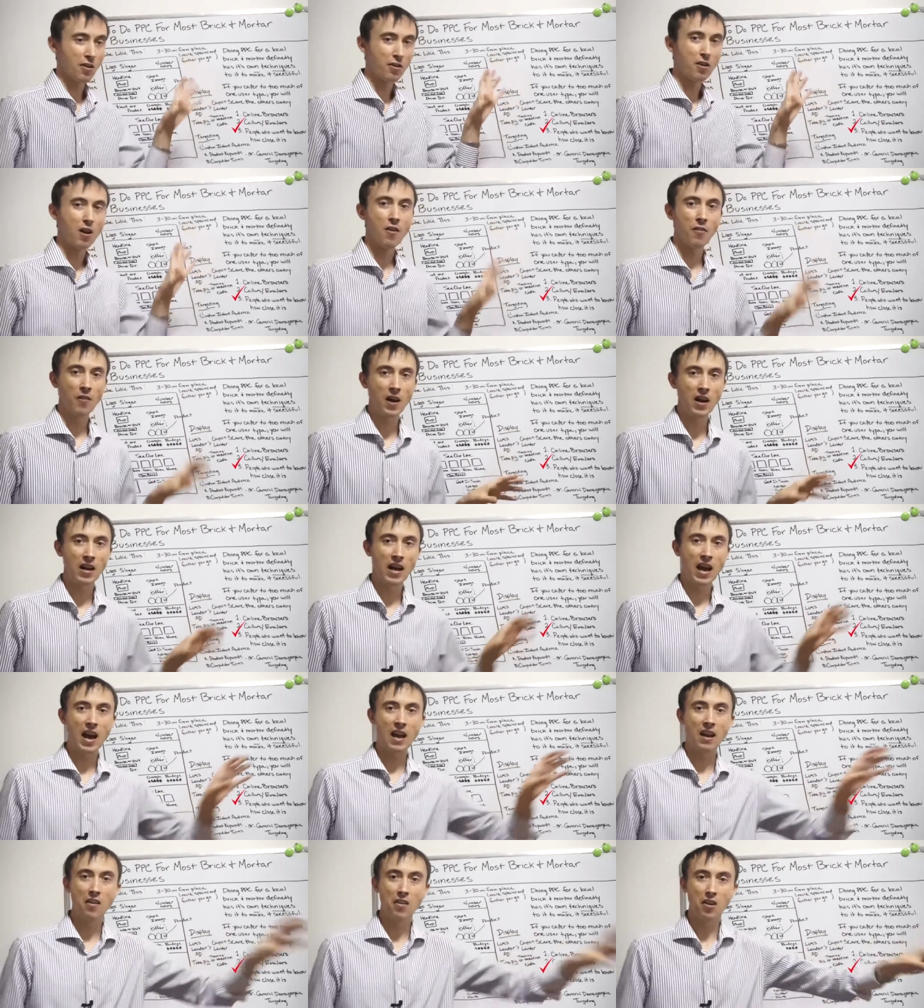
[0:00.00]
your online
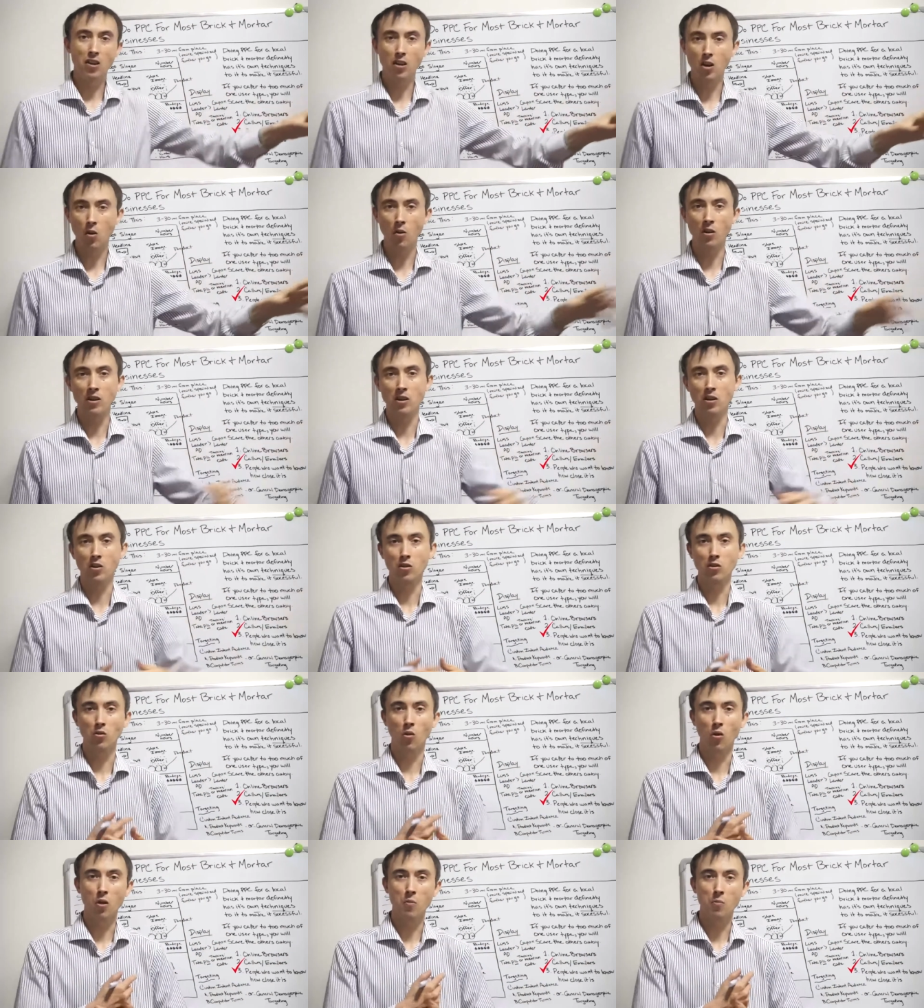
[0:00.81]
ad and then go into your
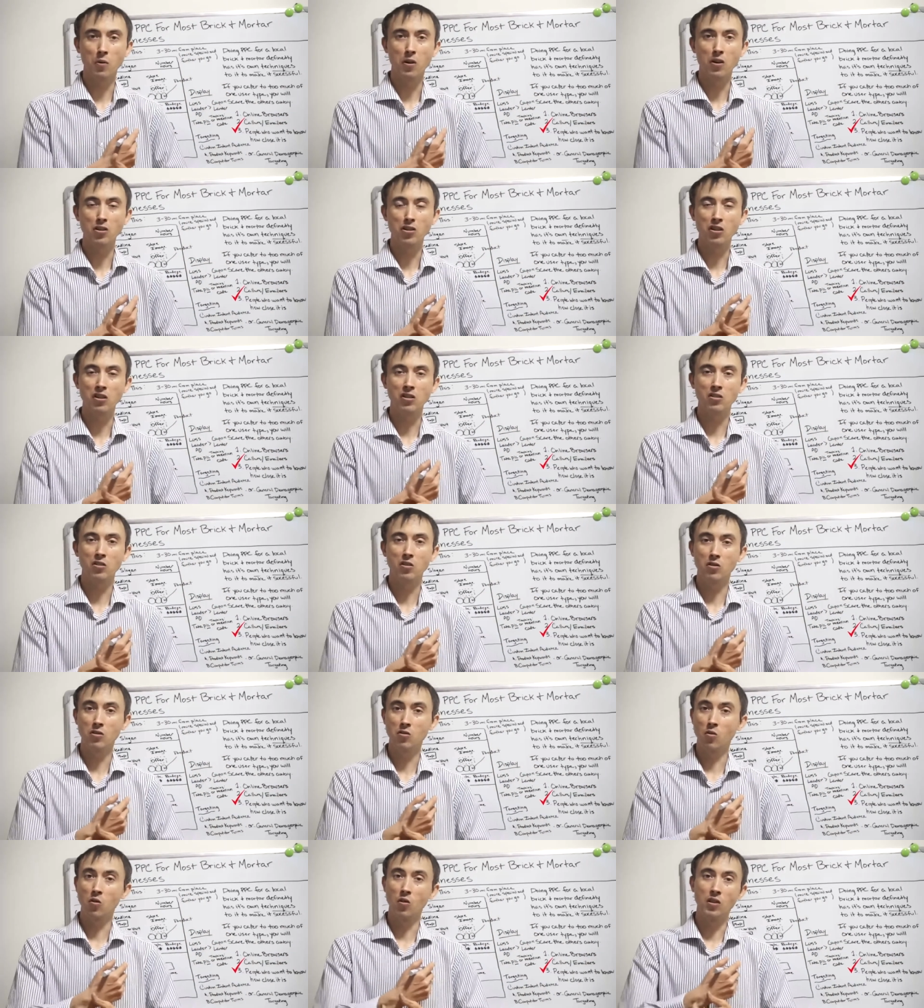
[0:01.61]
store or purchase.
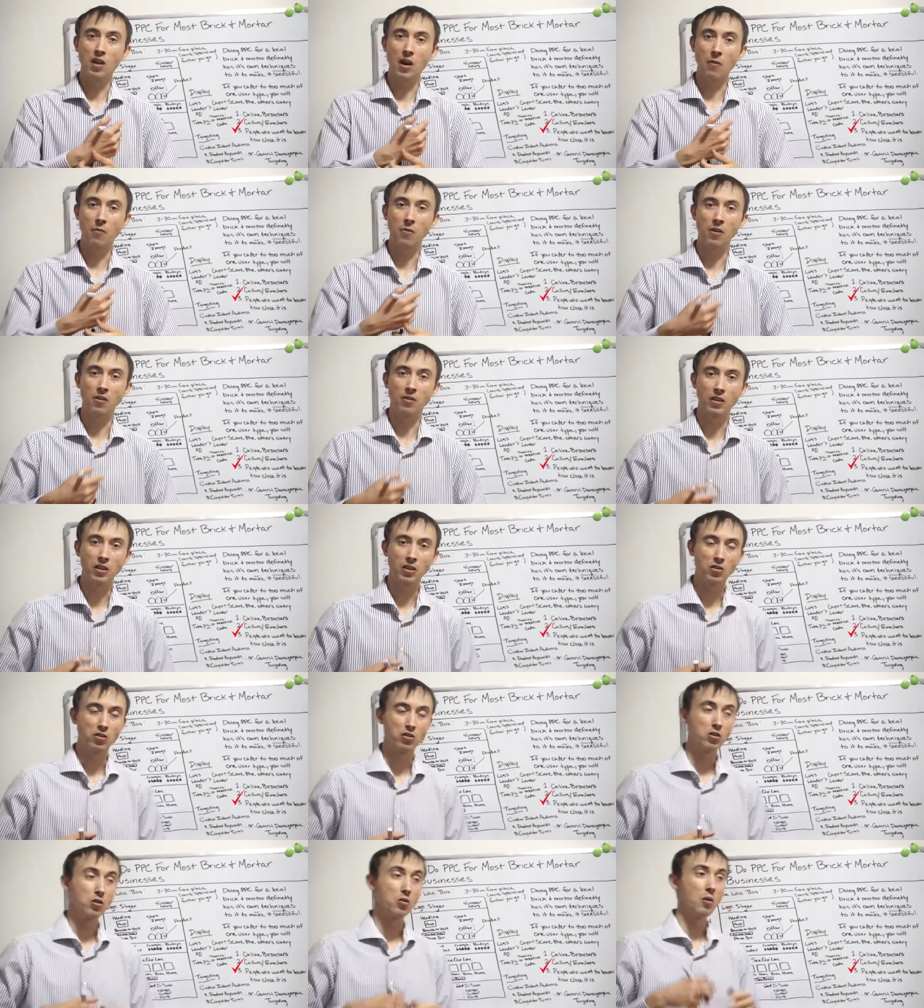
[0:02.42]
You can
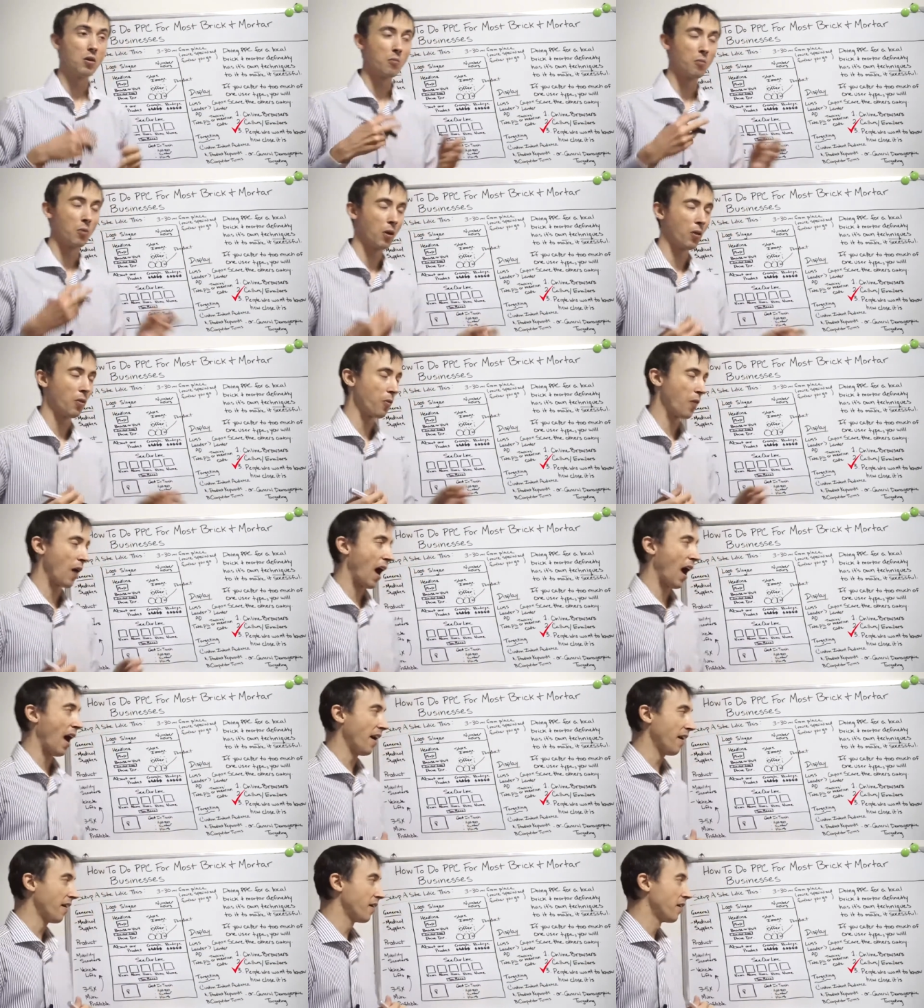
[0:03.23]
definitely do it with
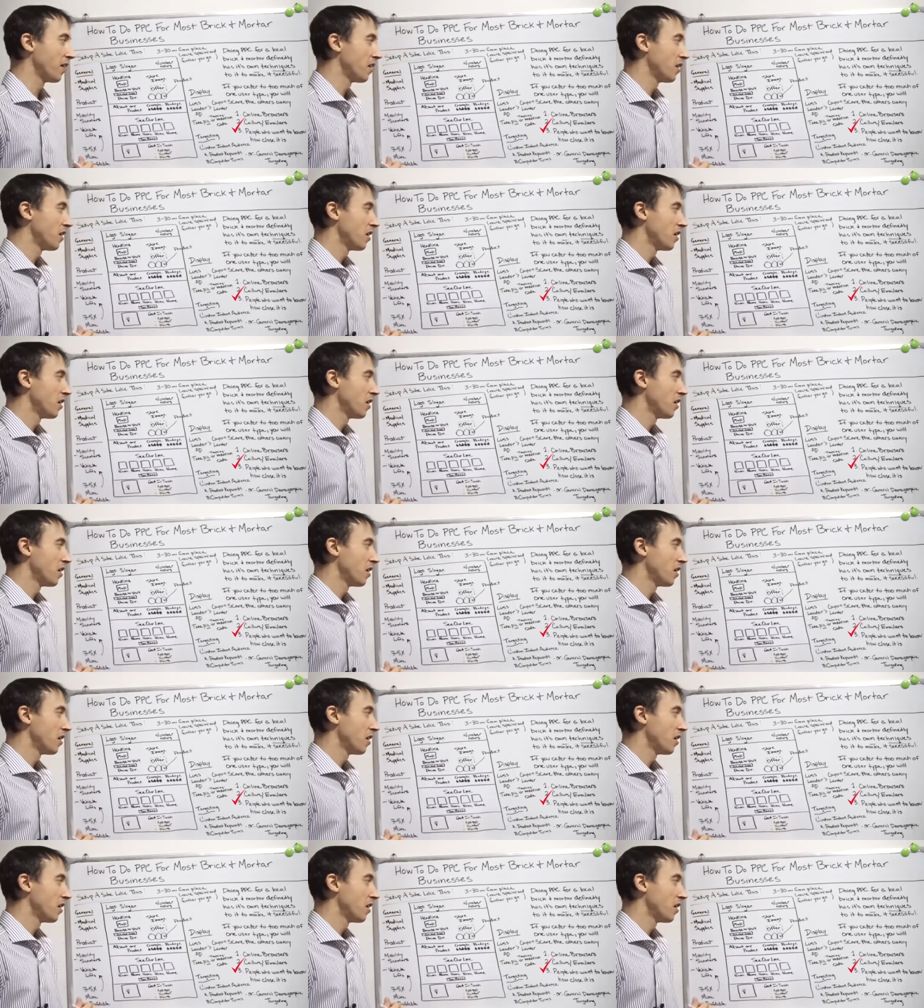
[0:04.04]
that.